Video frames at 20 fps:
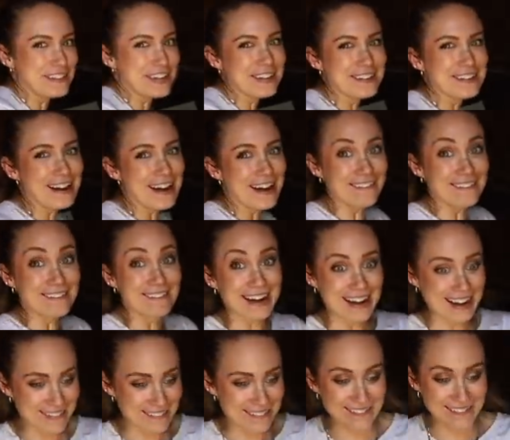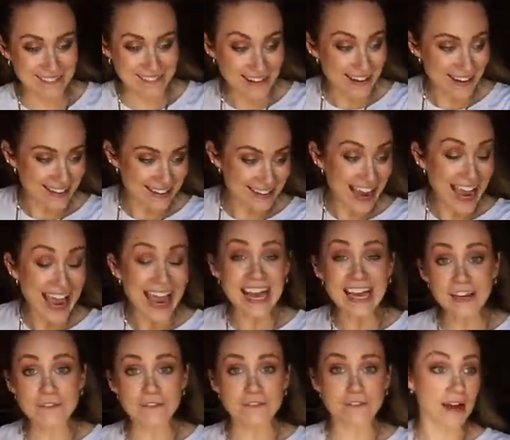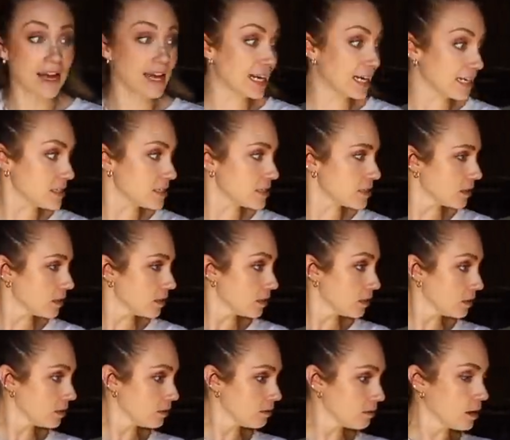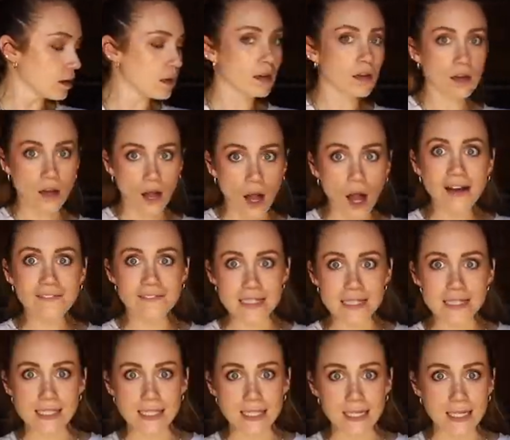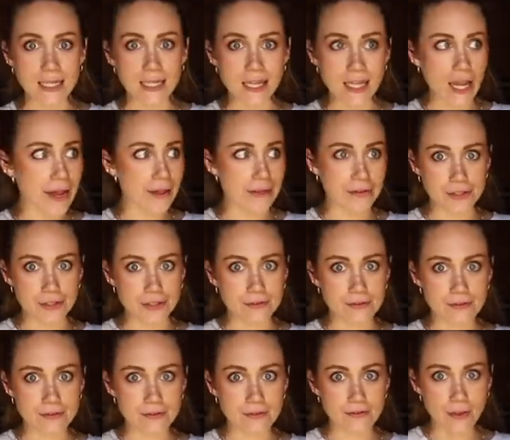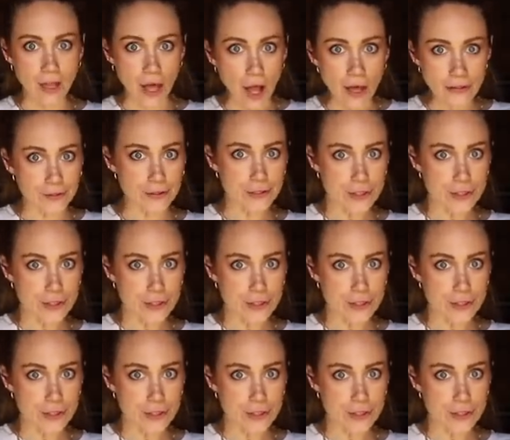figure out where I went wrong and find, obviously, the other, the other